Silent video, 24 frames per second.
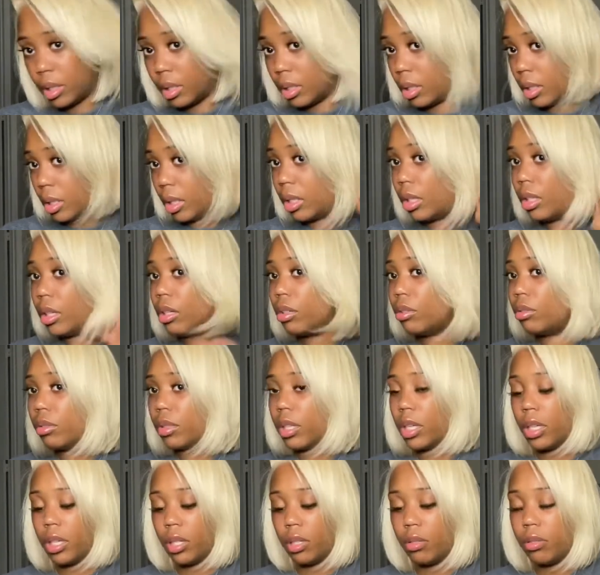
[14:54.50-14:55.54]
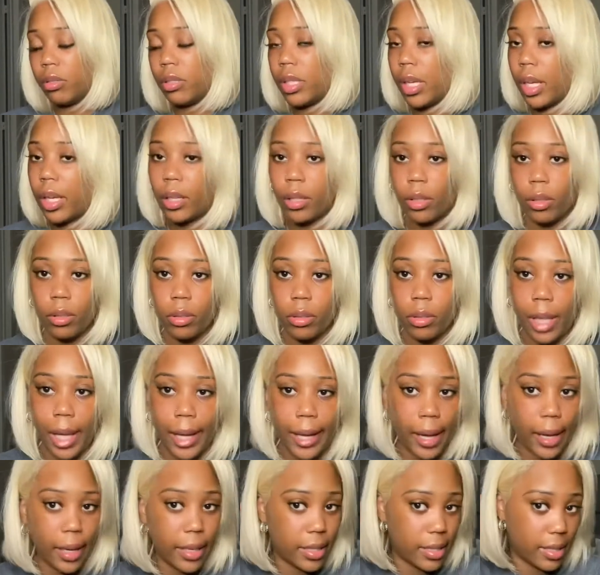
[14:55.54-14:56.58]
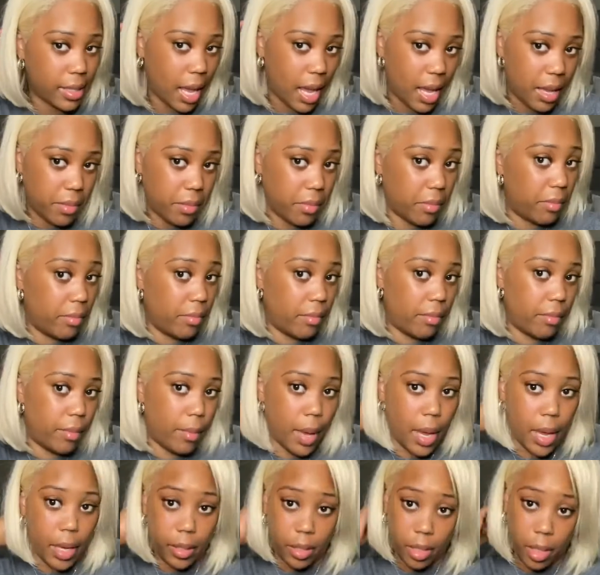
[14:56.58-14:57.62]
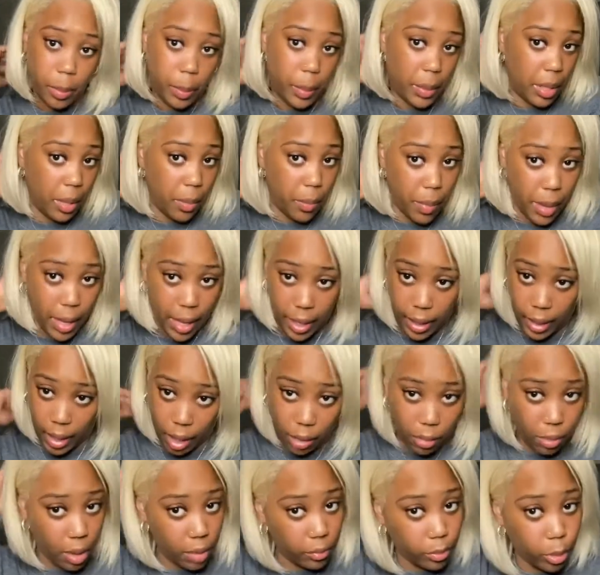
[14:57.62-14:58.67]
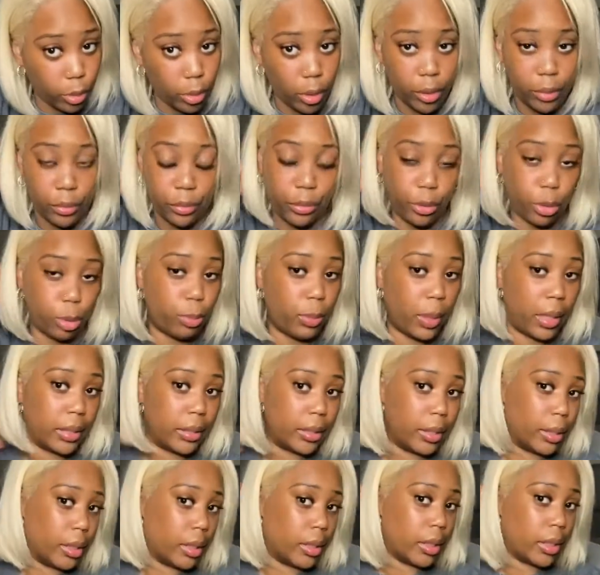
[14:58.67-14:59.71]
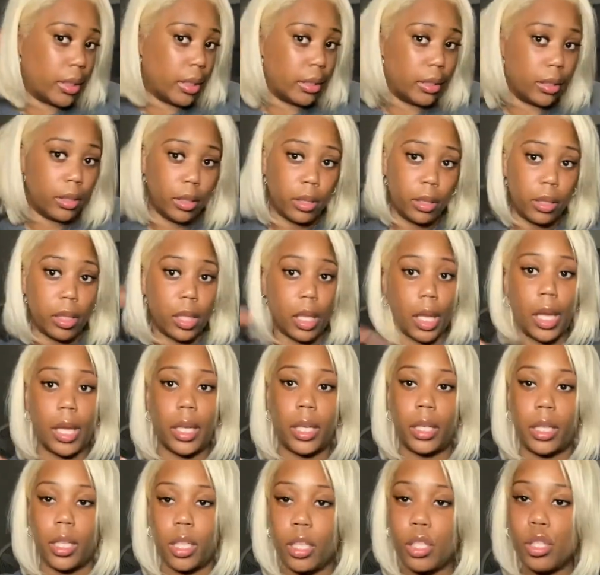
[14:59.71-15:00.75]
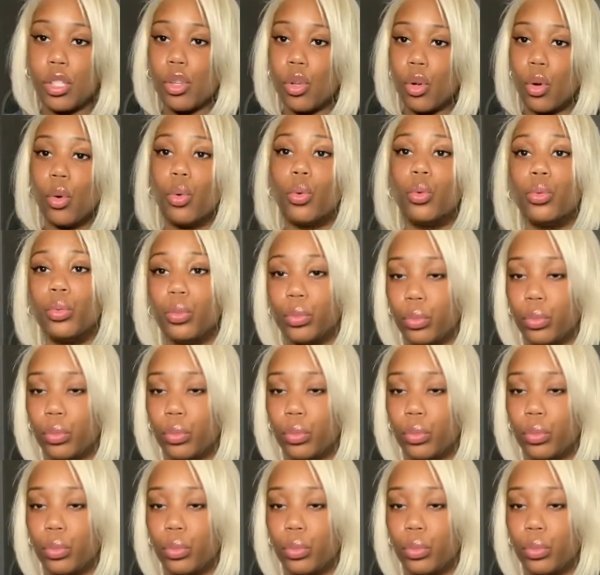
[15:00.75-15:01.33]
It don't tangle. Like, it's not matting up in the back. I don't have no little fro back there or nothing. Like, it's cool.